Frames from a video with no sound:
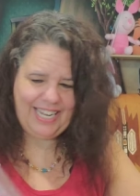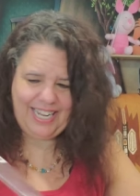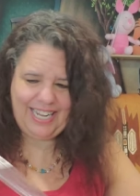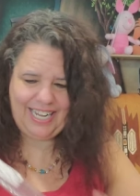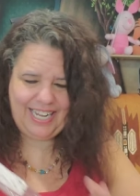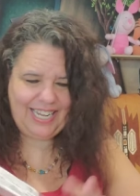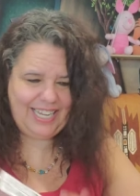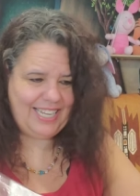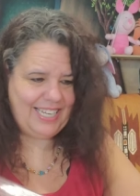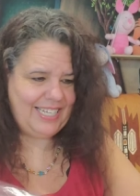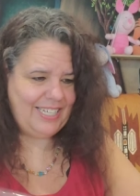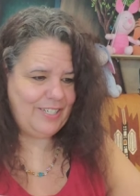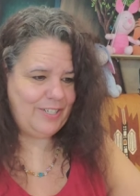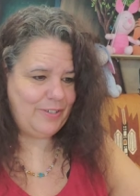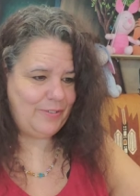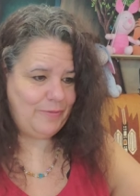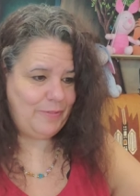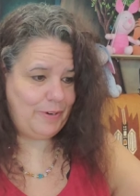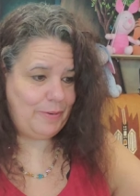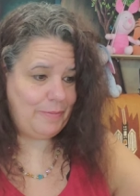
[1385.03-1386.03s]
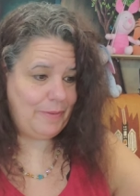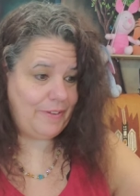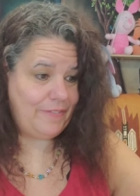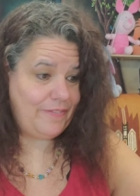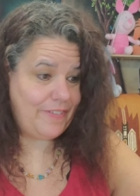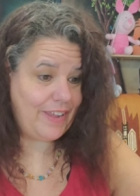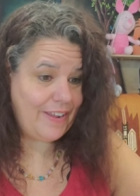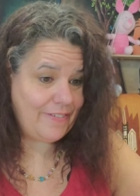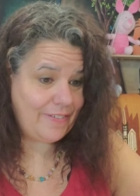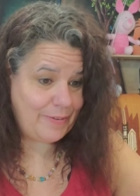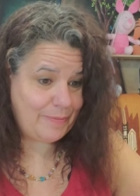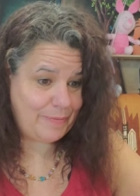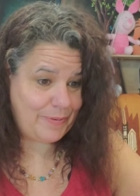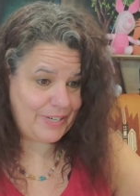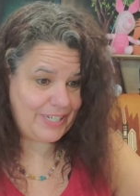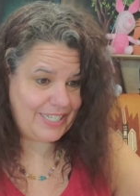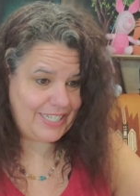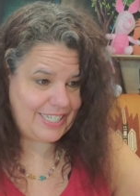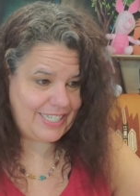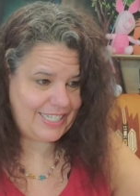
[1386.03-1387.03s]
And one of my favorite
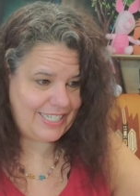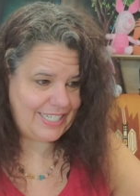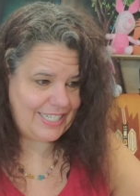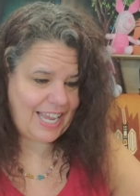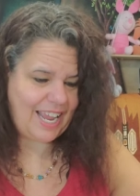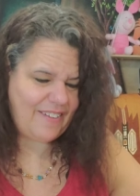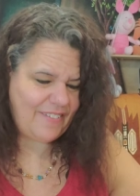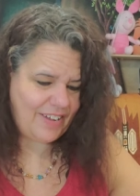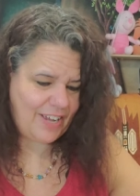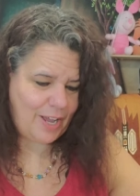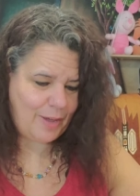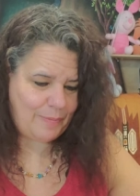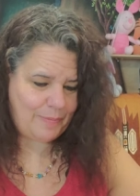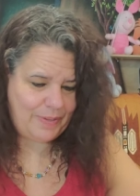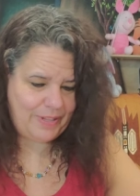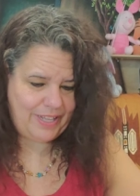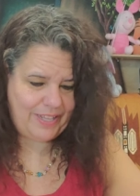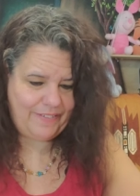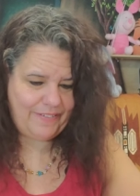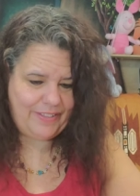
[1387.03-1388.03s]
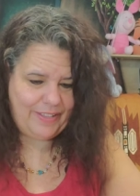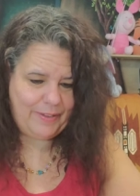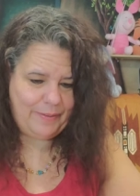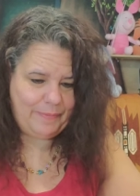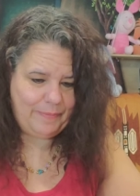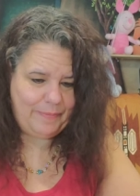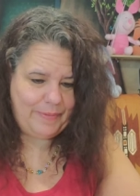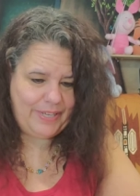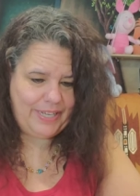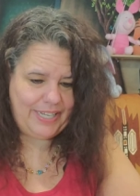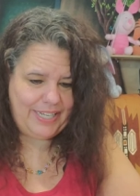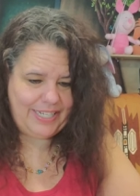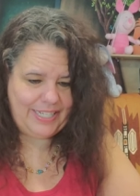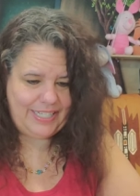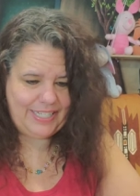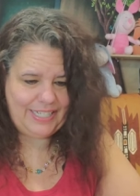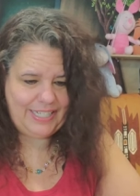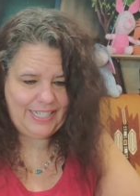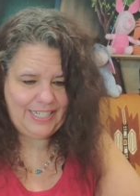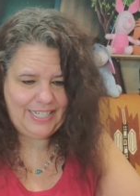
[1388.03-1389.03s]
princesses. I have a couple of them, but
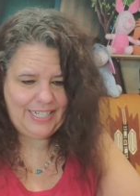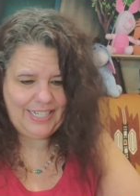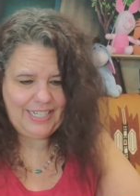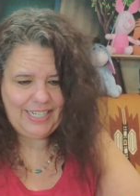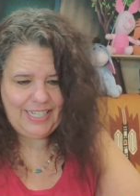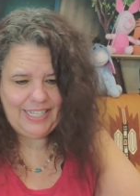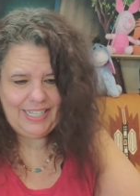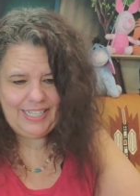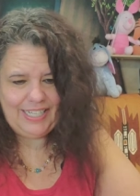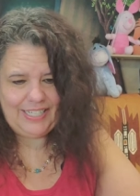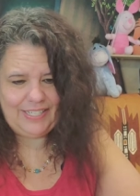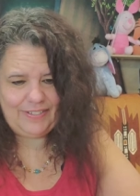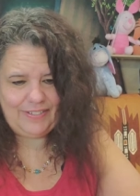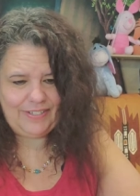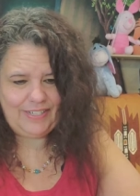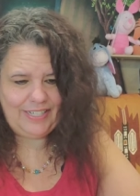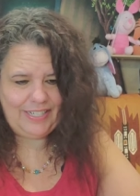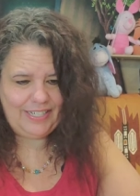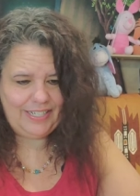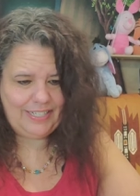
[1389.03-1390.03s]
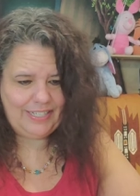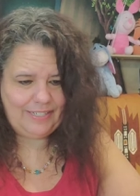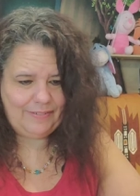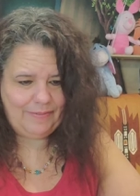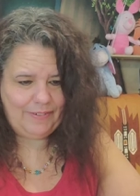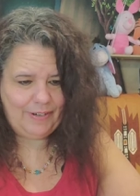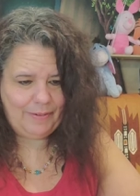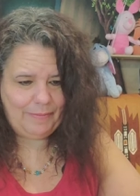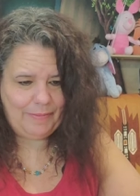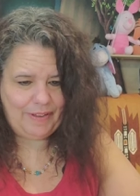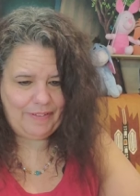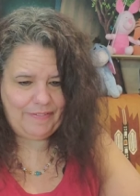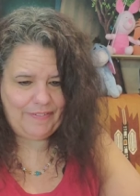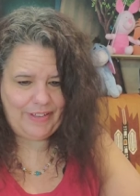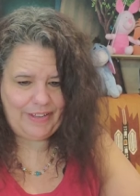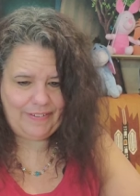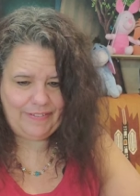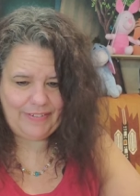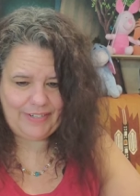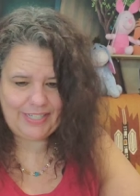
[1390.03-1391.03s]
this one is one of my
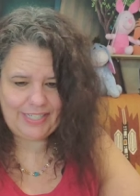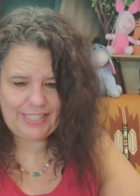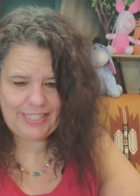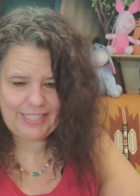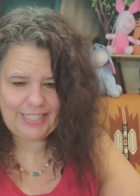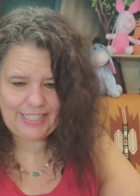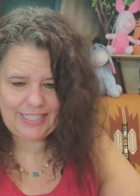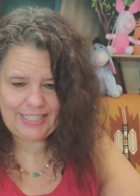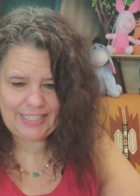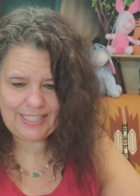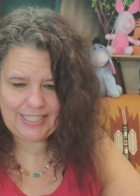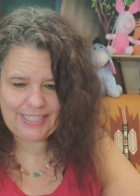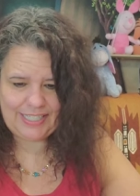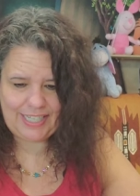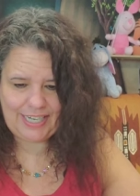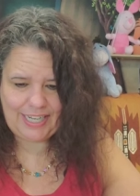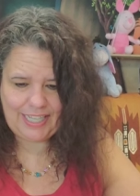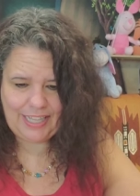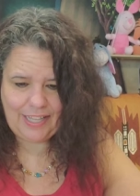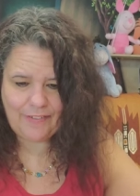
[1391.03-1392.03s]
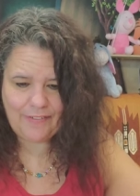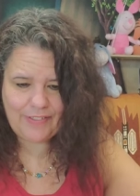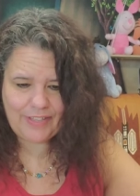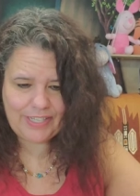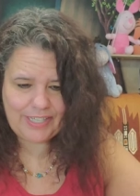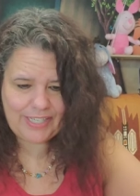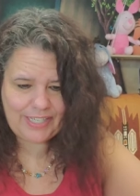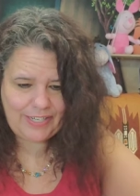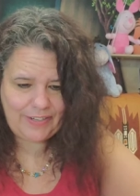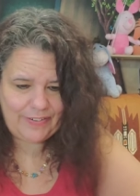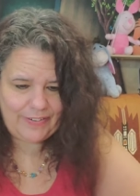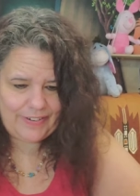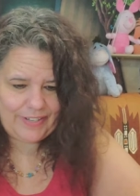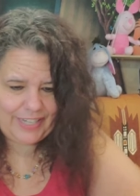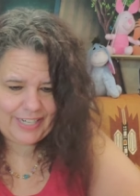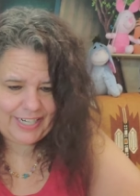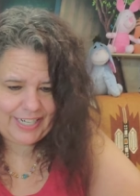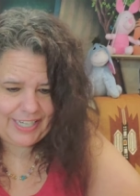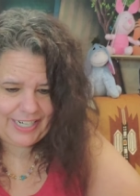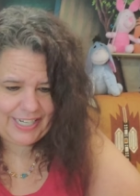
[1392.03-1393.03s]
favorites. I love the
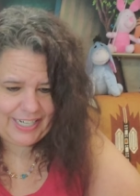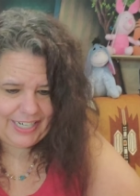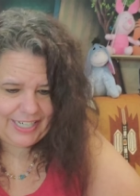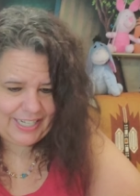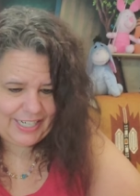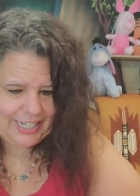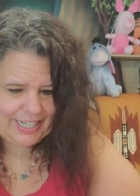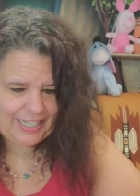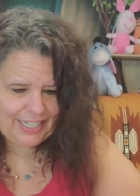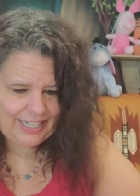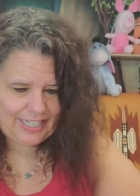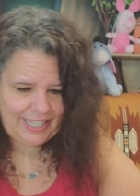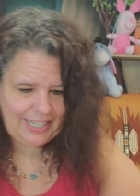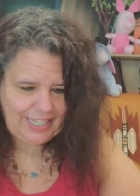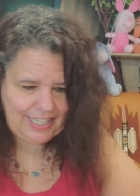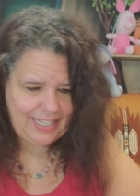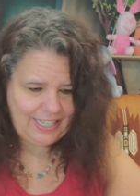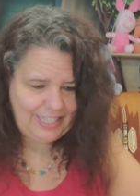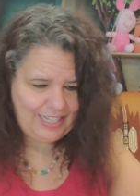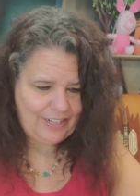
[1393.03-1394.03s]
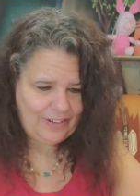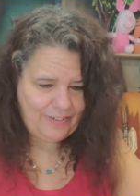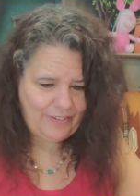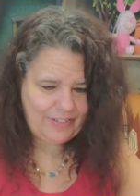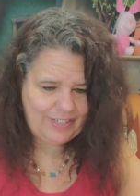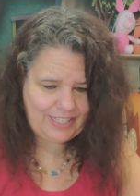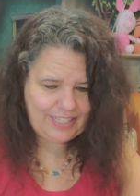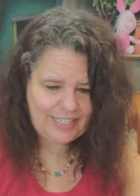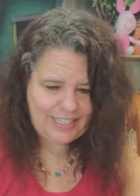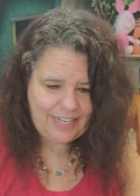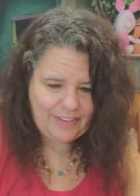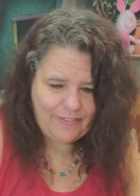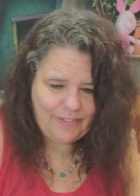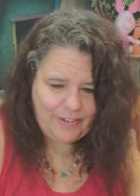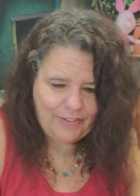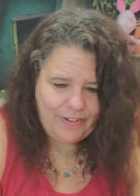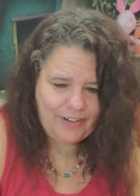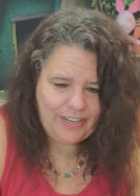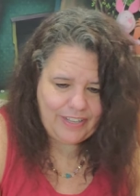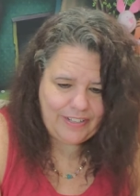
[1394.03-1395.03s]
story. Oh, it does have a
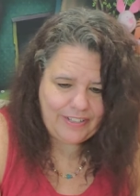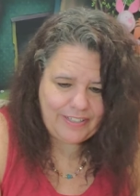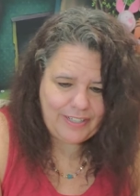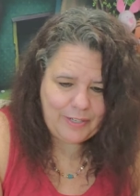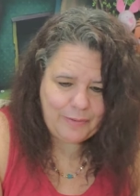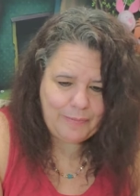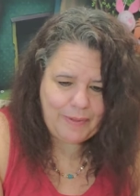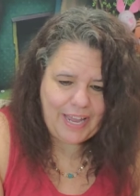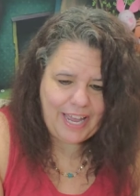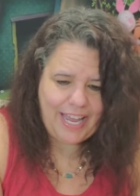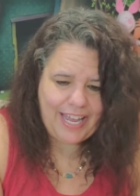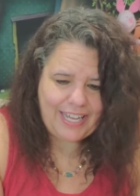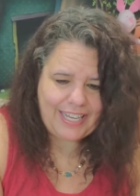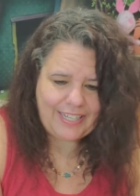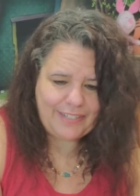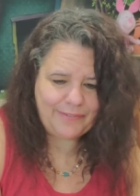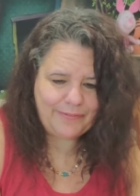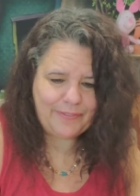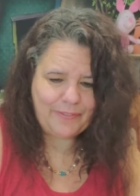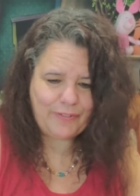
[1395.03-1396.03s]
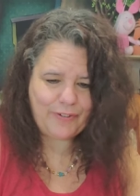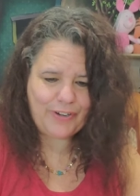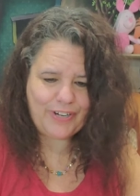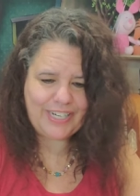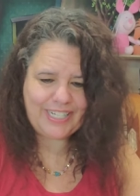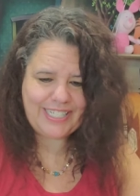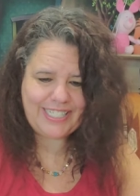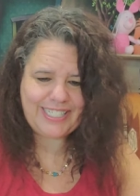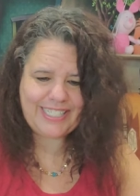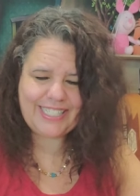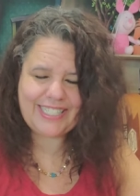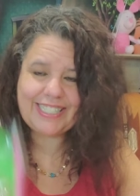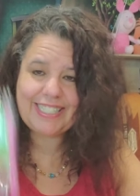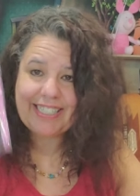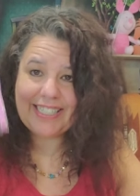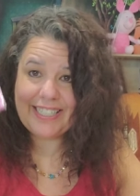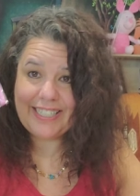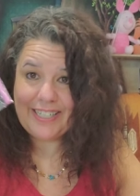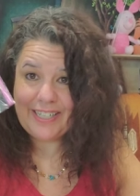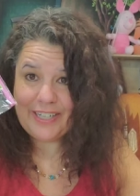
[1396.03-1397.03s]
crinkle in the back, of course.
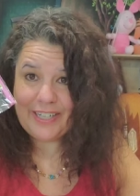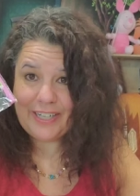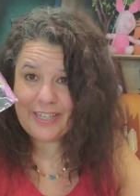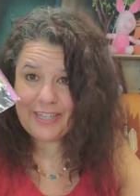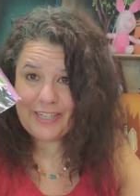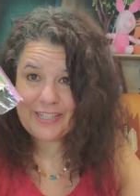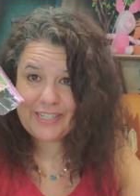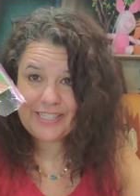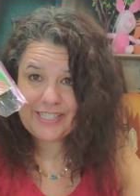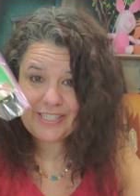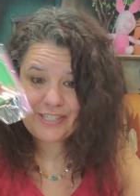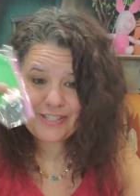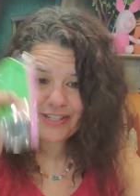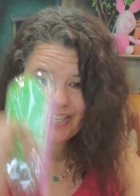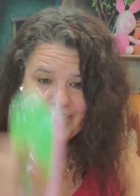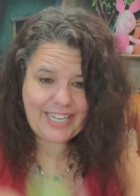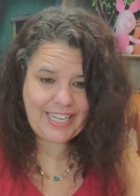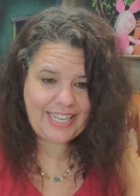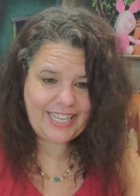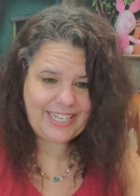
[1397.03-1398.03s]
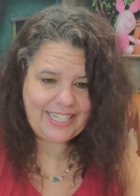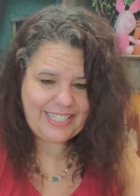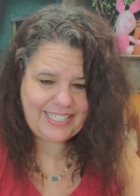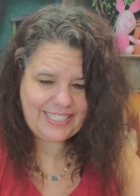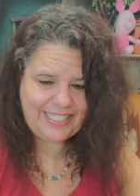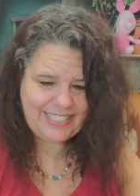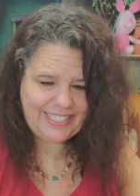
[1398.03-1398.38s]
Here is your kit.